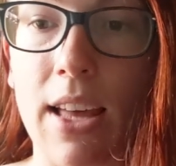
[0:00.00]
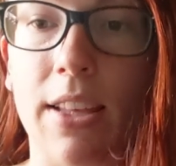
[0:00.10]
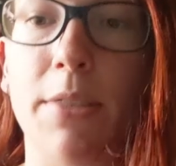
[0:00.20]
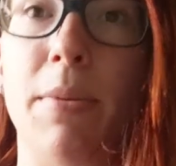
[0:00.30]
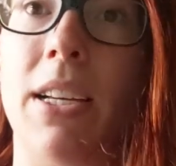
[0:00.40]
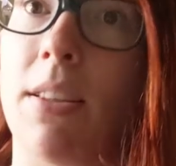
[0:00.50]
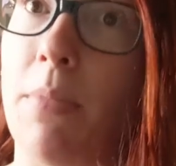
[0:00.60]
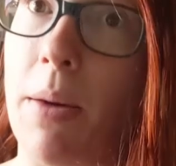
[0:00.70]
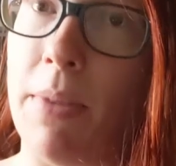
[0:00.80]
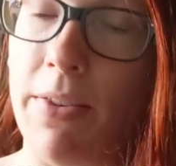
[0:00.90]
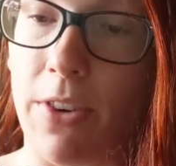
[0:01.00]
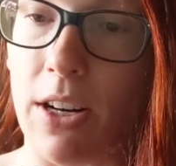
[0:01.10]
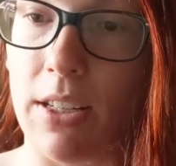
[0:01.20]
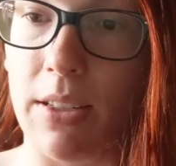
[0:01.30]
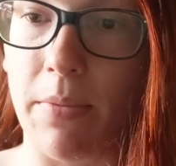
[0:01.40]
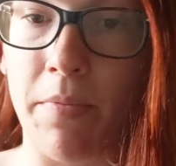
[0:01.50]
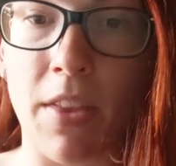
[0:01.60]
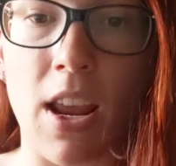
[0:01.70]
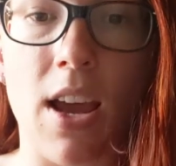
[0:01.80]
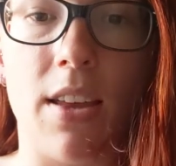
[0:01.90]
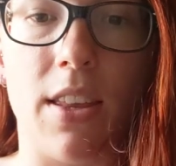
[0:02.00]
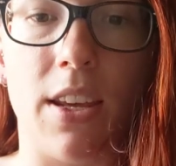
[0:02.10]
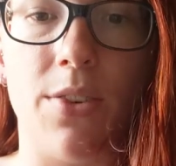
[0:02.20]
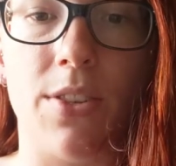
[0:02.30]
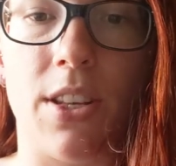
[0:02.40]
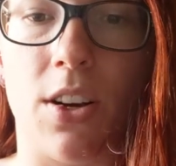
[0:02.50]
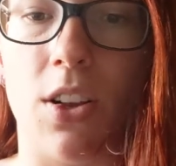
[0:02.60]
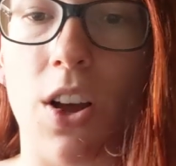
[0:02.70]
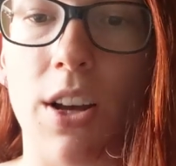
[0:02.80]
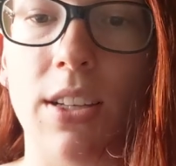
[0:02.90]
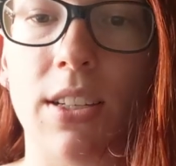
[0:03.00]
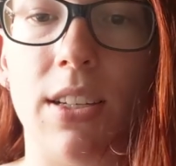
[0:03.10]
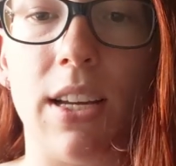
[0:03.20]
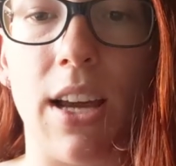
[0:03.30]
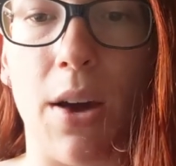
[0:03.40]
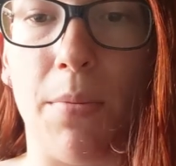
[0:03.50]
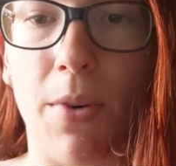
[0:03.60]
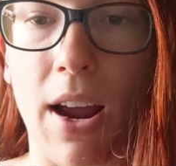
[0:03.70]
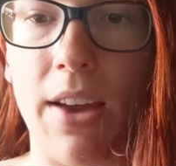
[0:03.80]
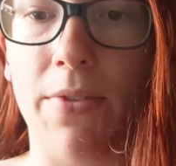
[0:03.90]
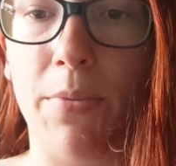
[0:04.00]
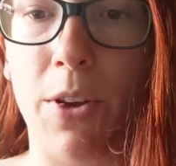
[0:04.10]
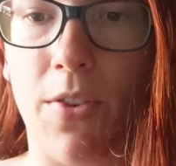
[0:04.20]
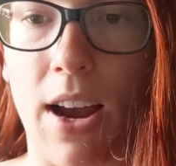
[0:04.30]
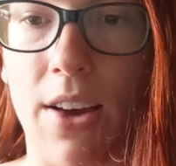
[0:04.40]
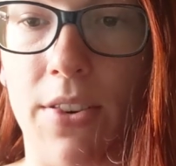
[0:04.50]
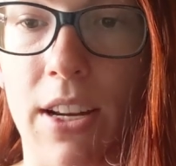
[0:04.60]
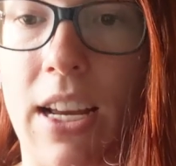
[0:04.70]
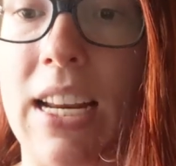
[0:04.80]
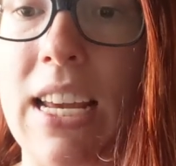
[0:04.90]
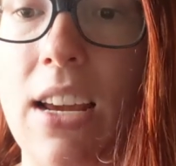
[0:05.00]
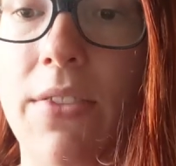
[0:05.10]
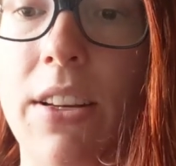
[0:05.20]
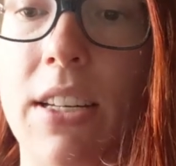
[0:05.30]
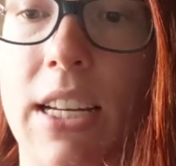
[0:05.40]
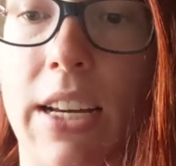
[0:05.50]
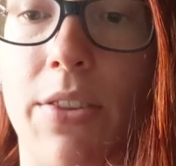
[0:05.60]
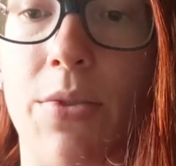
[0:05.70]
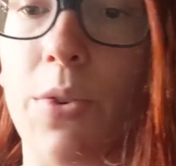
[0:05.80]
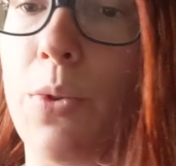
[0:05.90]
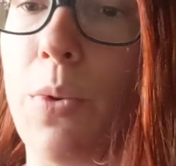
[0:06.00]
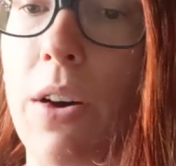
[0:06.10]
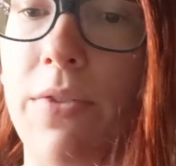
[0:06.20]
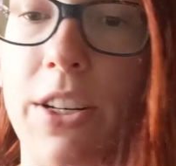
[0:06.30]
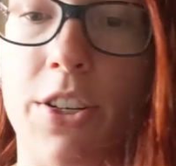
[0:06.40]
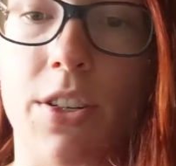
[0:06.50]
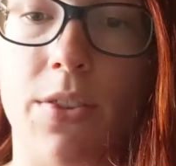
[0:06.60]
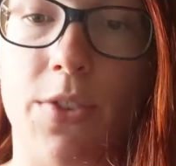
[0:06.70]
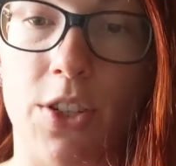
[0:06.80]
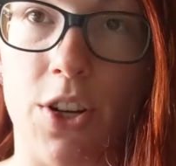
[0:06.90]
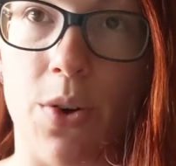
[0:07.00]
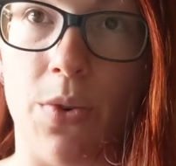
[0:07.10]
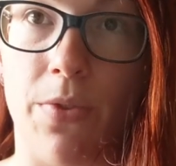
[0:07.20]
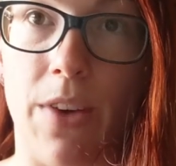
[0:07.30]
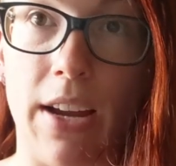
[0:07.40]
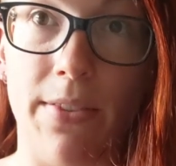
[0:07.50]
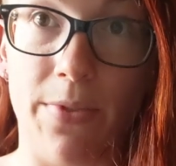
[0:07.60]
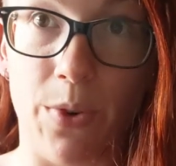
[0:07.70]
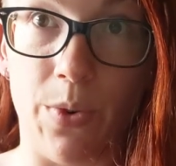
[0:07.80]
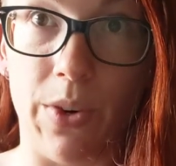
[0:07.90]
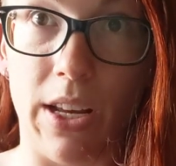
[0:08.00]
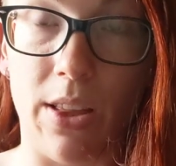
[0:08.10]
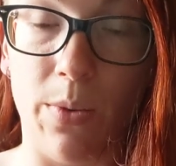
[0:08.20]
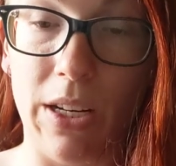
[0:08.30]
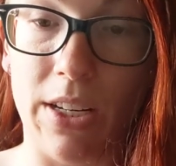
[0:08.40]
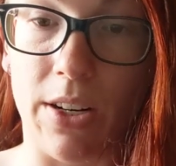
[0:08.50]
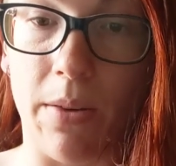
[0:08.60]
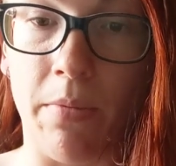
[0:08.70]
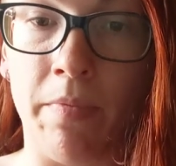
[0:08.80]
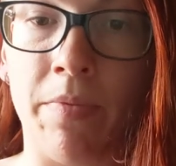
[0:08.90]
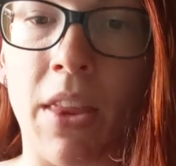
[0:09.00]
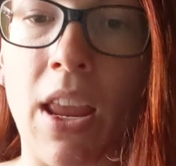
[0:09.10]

This makes them omnivorous. They use their claws to dig out prey from the ground and can even dig through 12 inches of snow to find food in the winter.